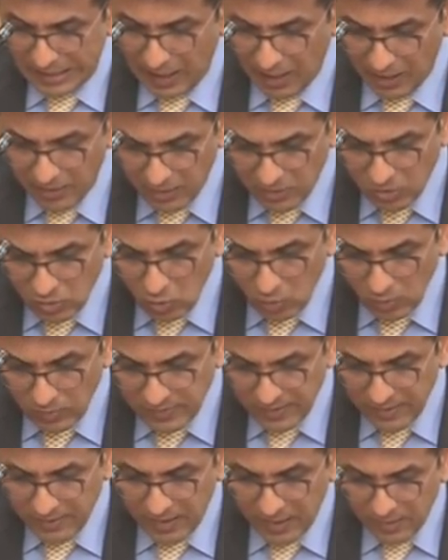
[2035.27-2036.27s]

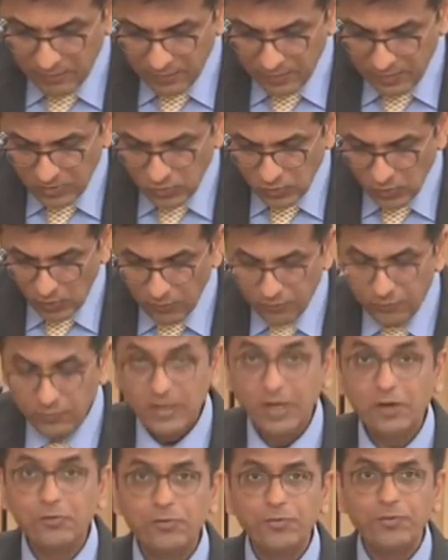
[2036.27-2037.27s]
underscores the relevance of
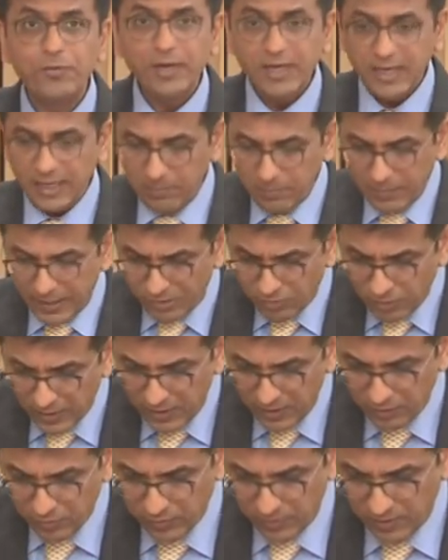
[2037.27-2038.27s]
literary
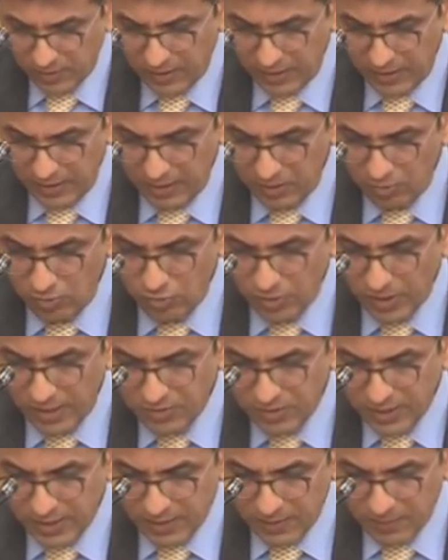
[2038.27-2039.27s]
imagination in
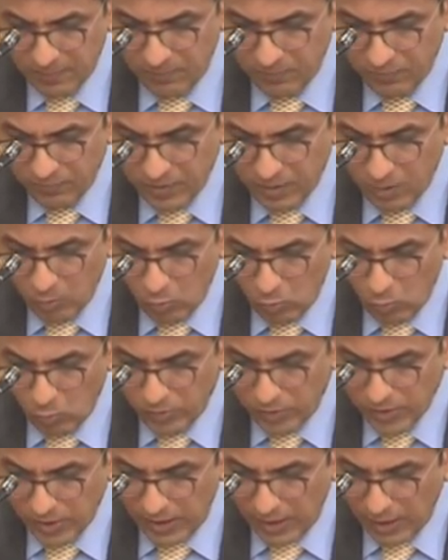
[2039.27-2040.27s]
judging,
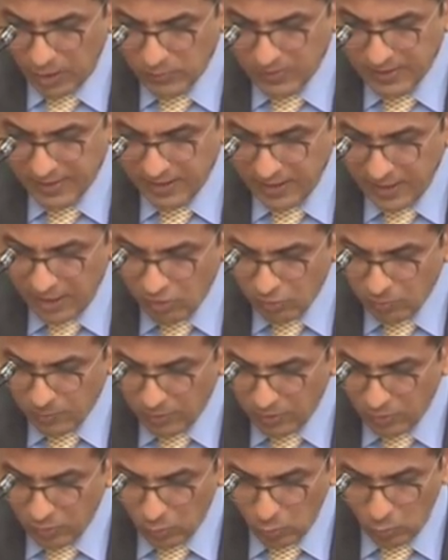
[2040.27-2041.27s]
which allows
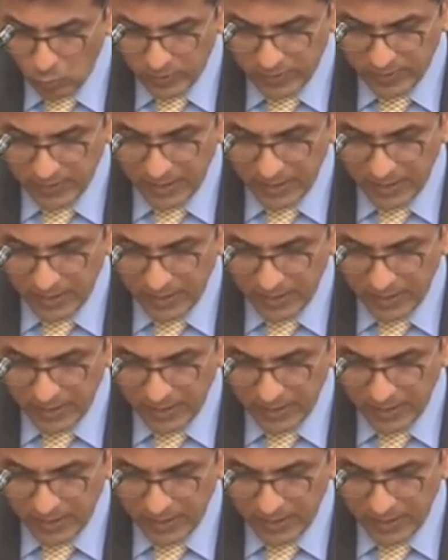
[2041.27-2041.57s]
engagement with